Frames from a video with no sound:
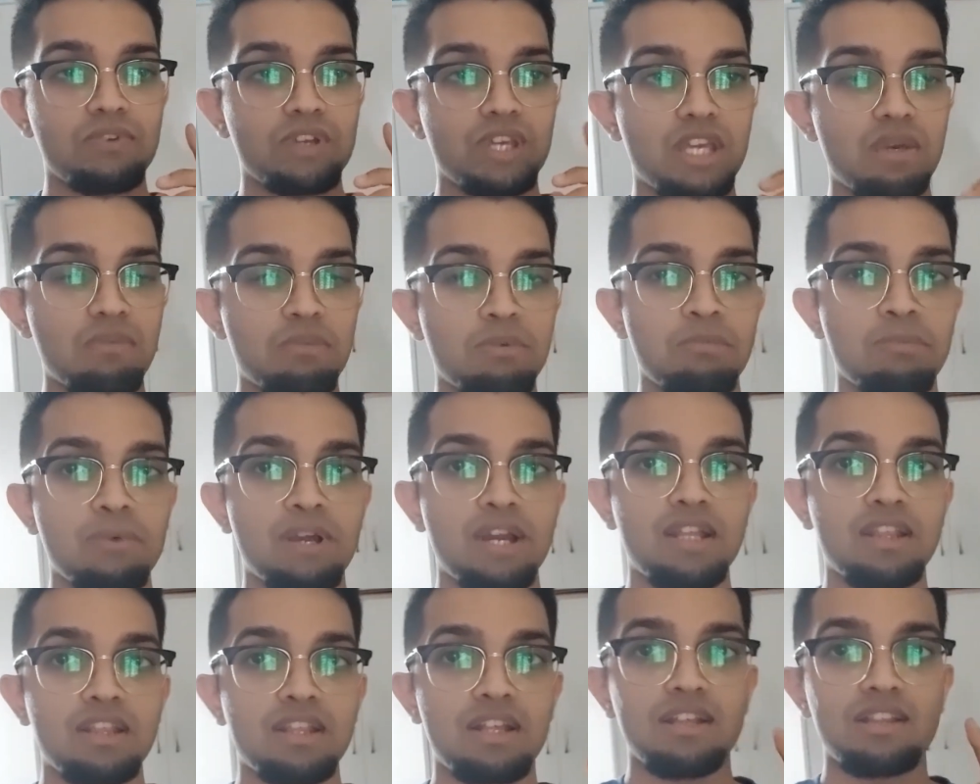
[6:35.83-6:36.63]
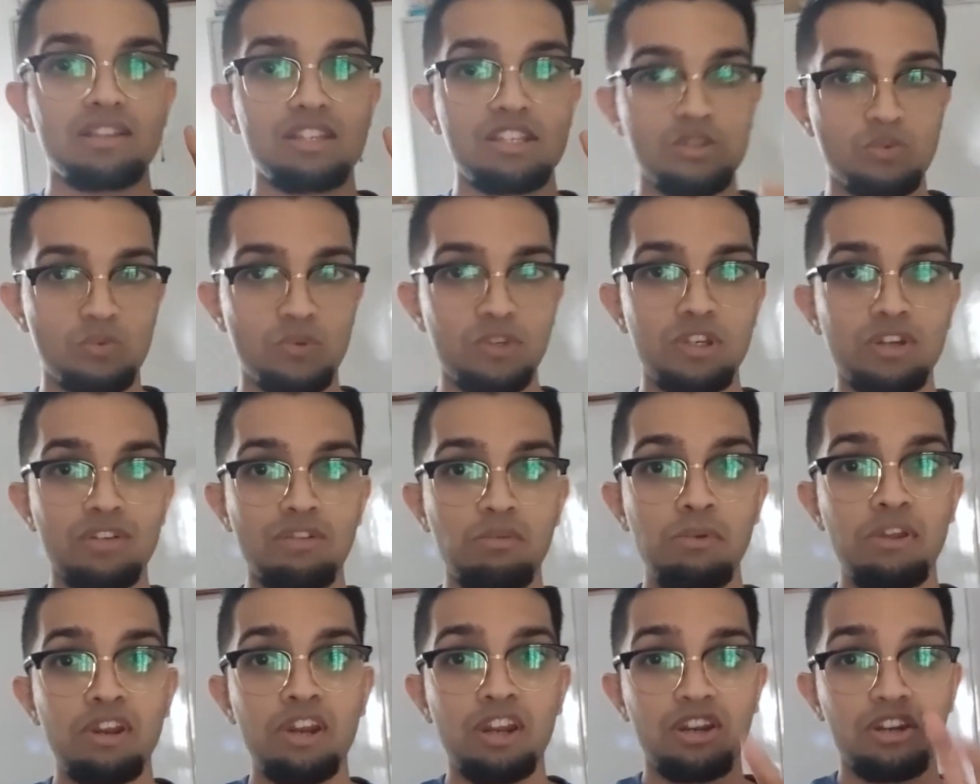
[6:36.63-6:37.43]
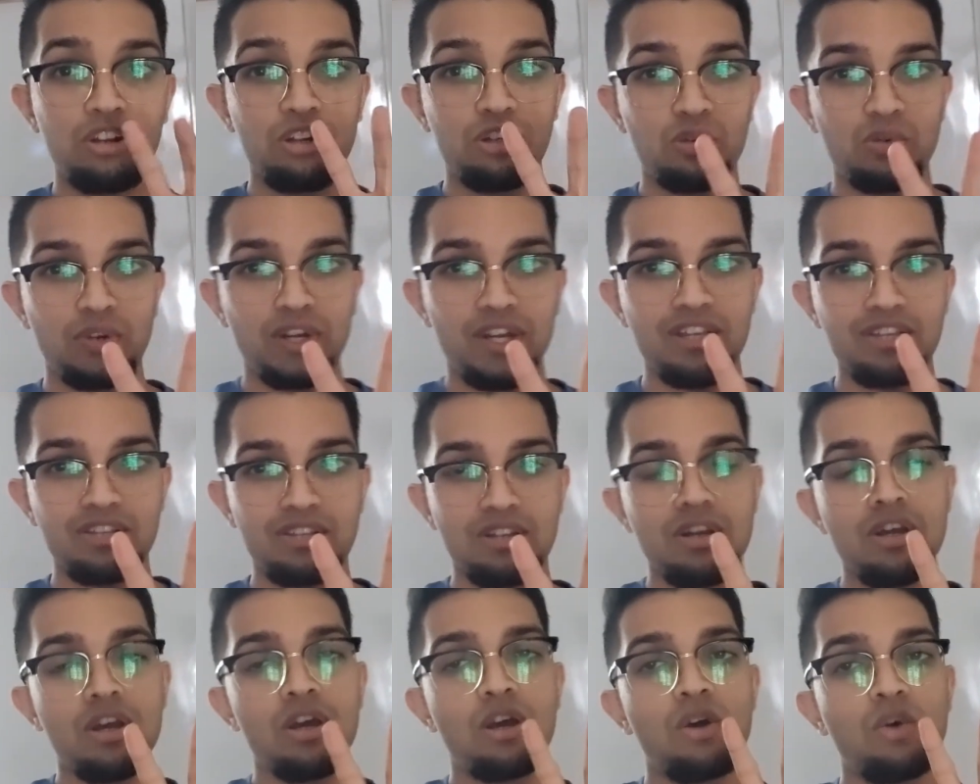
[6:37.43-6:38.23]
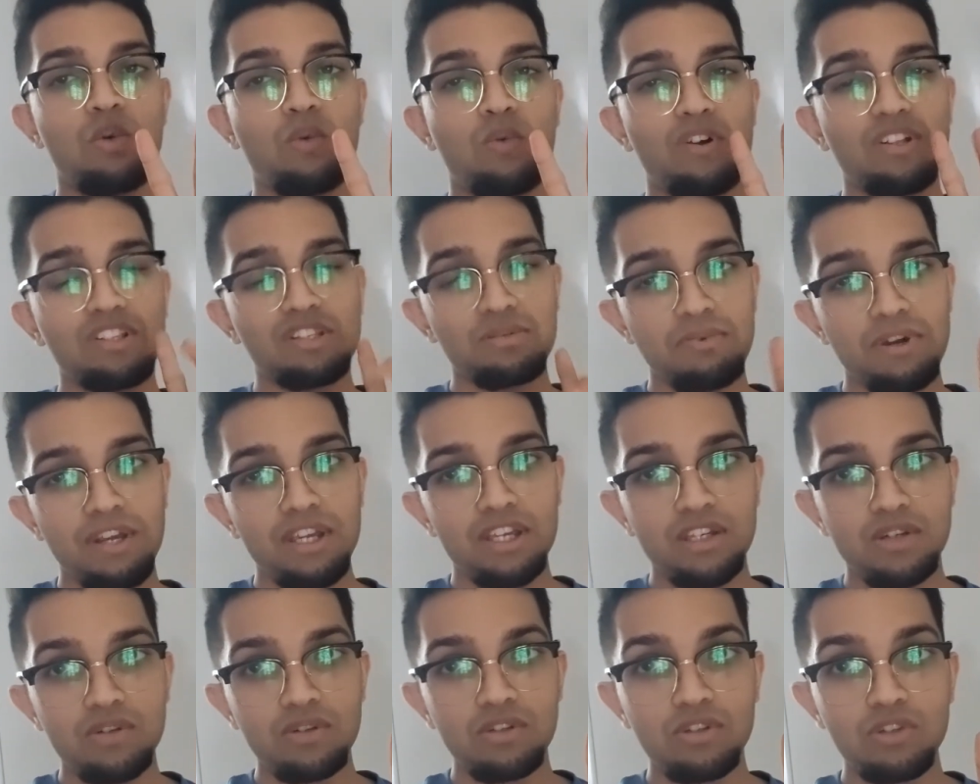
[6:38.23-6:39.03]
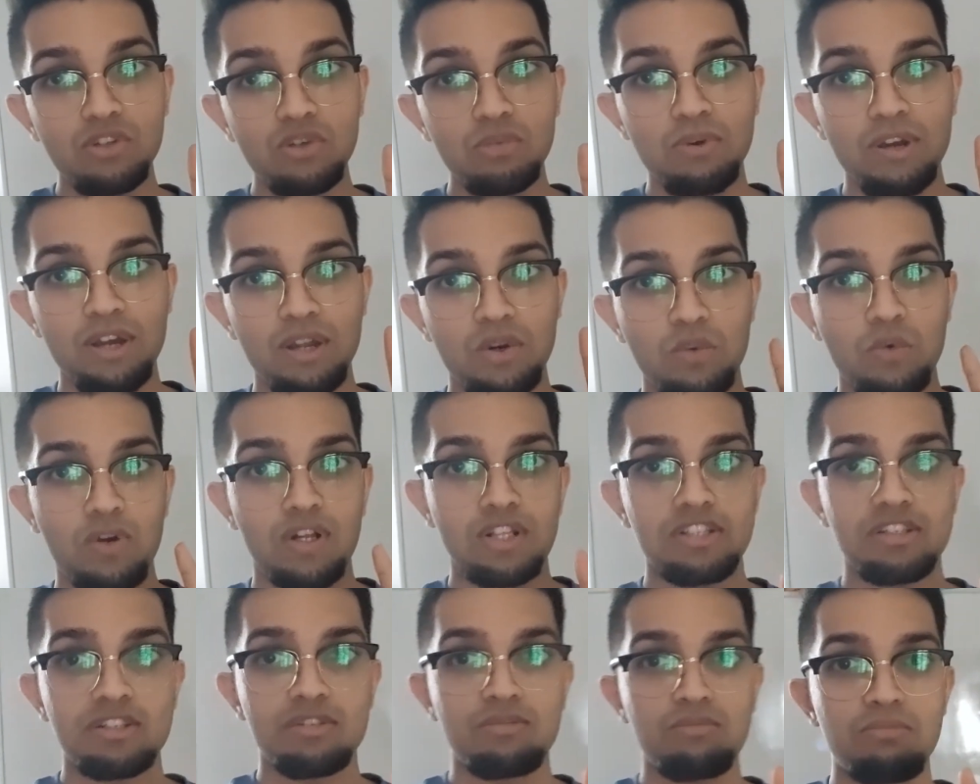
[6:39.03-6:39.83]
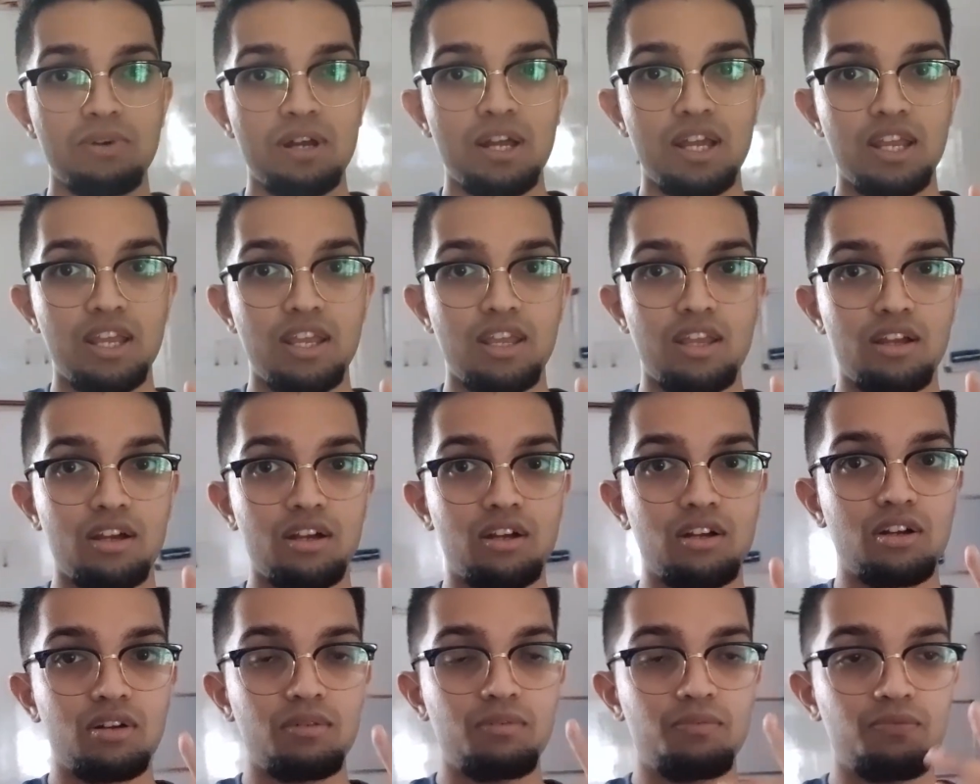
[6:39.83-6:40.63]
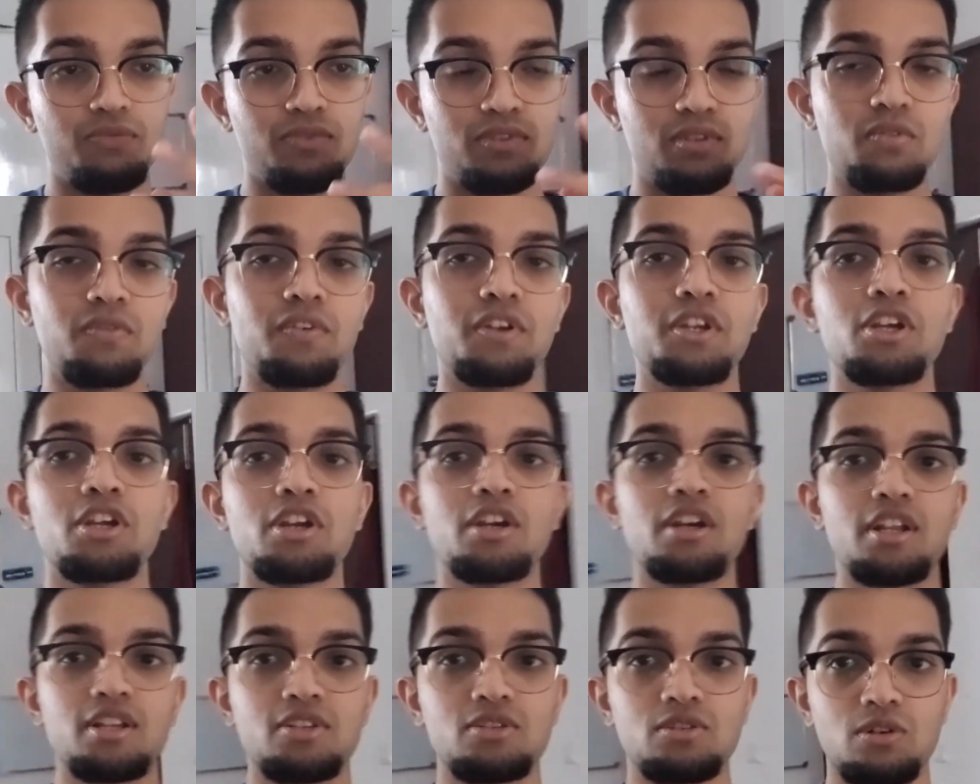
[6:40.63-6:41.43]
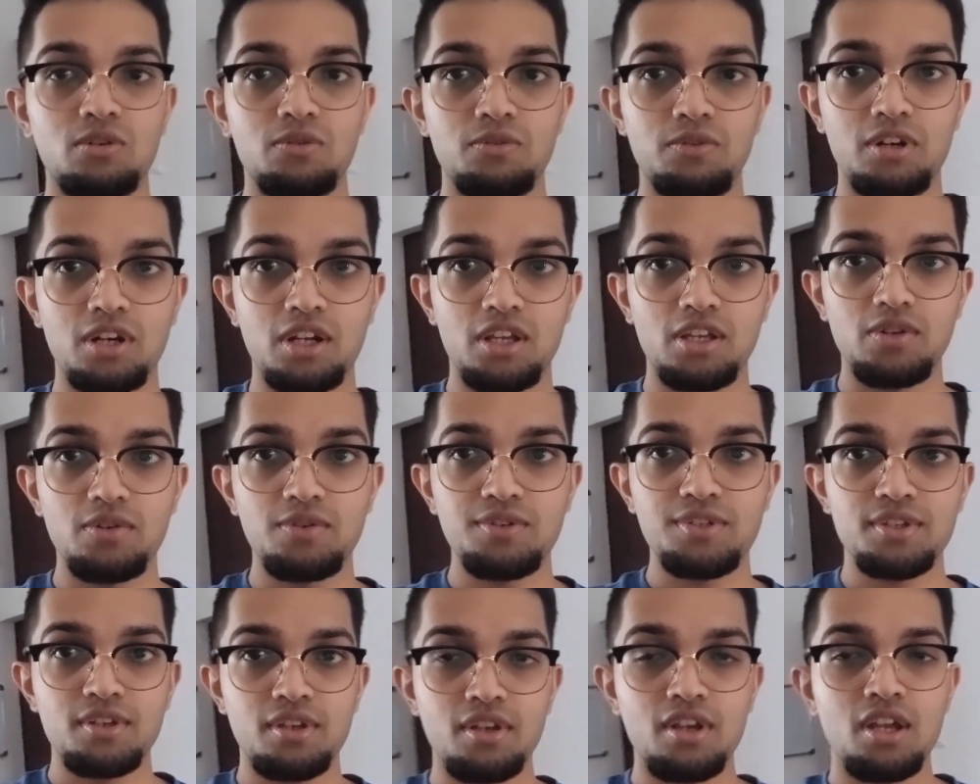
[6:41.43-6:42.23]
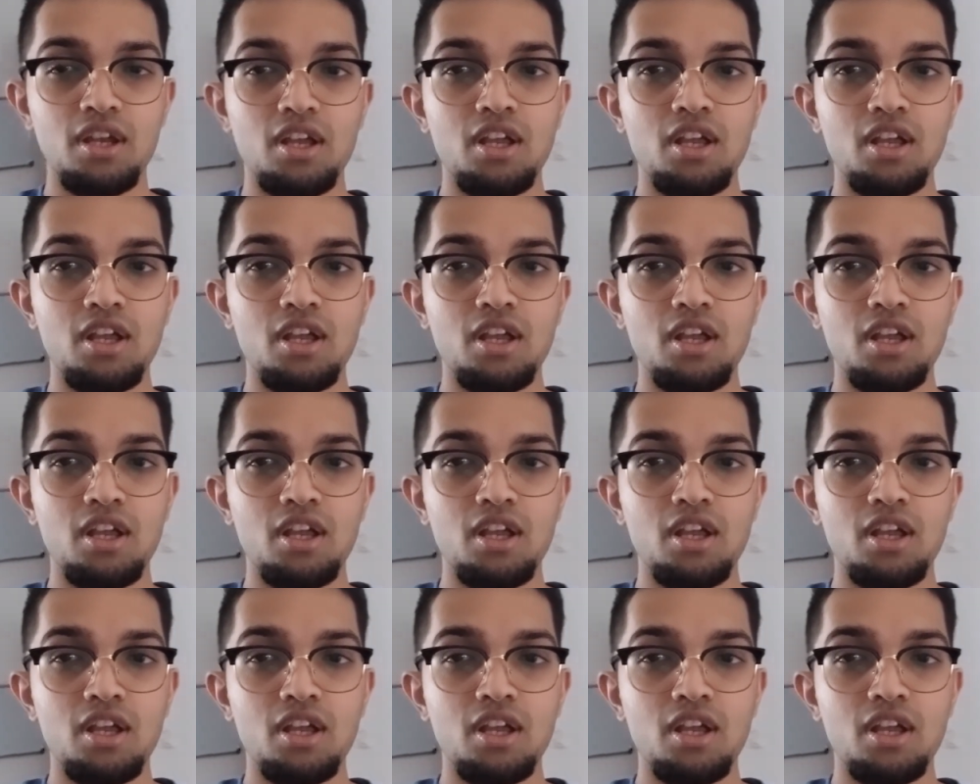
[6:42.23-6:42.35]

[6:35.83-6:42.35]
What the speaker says: keep in mind that this video will be rendered twice, once by YouTube and once by the video editing software I use.